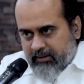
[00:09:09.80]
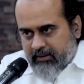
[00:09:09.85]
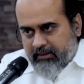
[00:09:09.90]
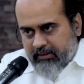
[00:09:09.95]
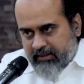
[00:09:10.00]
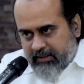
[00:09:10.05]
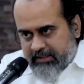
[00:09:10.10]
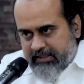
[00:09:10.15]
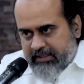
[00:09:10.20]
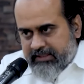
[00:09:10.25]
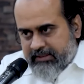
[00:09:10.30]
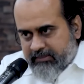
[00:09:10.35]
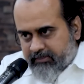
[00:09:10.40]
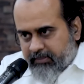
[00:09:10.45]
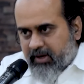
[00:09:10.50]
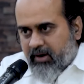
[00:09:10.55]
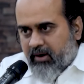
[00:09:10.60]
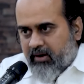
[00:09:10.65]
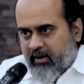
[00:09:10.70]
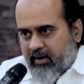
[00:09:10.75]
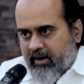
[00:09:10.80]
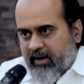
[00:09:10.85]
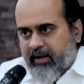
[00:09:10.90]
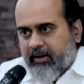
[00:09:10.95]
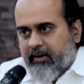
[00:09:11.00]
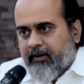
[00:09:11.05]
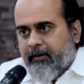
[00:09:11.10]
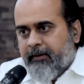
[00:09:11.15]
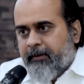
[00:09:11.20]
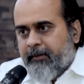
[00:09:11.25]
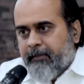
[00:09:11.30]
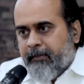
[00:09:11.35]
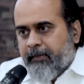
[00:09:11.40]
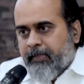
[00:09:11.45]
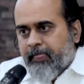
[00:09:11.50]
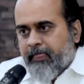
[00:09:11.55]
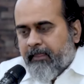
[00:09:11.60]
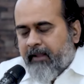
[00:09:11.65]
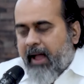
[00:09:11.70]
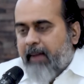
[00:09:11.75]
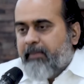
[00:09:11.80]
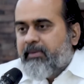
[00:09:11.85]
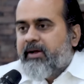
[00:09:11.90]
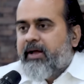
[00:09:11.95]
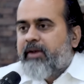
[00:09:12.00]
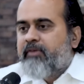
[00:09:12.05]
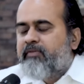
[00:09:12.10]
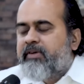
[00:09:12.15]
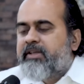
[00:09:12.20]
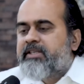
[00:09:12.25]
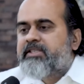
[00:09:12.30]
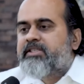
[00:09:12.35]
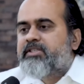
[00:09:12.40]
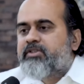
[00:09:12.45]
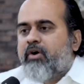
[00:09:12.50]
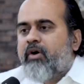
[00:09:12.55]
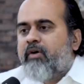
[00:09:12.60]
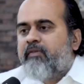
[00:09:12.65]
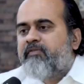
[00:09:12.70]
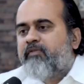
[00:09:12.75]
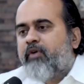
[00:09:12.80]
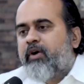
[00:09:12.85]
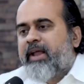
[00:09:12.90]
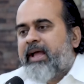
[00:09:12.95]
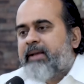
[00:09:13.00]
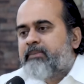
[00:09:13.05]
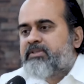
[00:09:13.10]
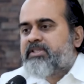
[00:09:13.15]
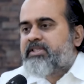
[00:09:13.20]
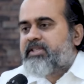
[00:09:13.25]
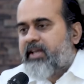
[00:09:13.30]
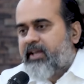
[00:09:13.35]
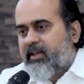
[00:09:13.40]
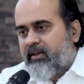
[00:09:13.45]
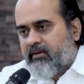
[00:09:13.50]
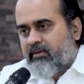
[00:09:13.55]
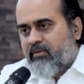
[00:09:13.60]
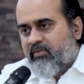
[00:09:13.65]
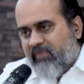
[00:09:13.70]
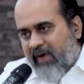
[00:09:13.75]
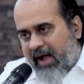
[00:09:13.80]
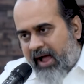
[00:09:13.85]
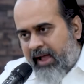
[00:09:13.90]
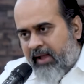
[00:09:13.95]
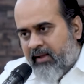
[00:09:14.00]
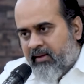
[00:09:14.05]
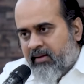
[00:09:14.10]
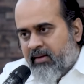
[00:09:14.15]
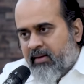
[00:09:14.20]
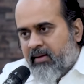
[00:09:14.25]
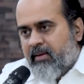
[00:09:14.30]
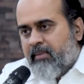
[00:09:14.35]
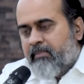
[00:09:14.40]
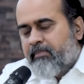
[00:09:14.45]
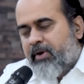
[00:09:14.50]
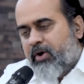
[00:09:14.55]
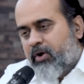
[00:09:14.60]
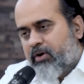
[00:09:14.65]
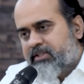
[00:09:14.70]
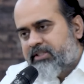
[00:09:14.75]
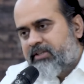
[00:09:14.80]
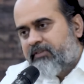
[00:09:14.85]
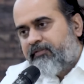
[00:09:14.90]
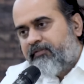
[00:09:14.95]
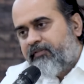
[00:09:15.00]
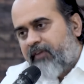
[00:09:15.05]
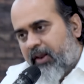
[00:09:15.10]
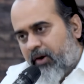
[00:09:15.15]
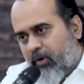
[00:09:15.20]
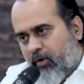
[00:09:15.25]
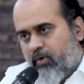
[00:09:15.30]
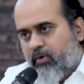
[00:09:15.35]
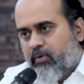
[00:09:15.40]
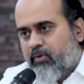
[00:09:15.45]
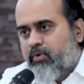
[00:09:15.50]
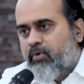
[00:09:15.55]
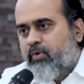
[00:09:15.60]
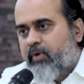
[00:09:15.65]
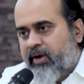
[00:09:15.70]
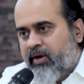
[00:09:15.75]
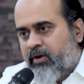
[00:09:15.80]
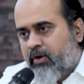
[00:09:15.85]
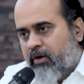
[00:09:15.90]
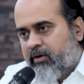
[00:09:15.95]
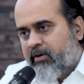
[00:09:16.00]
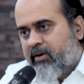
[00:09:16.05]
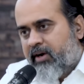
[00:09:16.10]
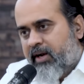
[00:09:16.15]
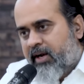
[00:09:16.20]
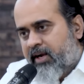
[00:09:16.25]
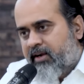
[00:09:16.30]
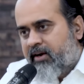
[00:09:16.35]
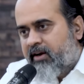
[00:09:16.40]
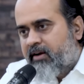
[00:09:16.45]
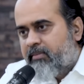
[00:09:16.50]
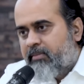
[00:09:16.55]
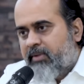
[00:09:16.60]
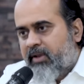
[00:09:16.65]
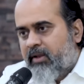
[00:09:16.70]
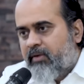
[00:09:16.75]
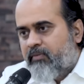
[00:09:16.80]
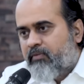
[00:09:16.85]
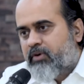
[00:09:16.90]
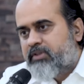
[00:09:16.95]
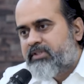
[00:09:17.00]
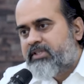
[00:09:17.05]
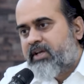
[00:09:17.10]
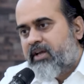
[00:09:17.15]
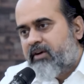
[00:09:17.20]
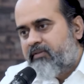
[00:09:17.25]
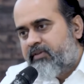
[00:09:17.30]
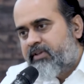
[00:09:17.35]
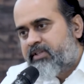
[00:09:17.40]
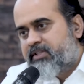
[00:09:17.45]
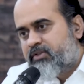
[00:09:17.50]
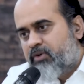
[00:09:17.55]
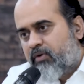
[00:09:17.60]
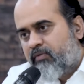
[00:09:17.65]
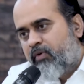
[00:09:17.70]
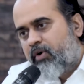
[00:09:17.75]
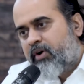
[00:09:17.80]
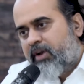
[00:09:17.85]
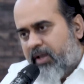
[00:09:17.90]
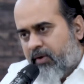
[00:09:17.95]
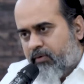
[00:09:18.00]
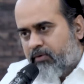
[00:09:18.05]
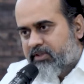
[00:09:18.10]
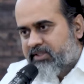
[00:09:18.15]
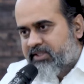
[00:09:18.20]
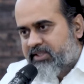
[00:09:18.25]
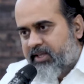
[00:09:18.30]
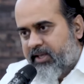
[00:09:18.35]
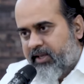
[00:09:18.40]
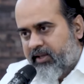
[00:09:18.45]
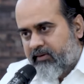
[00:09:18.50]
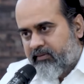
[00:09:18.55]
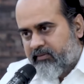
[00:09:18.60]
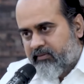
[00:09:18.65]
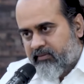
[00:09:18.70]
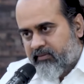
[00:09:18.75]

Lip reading: This is bigotry. I am convinced of what I am saying. Why? Because the fellow who indoctrinated me was convinced of what he was saying.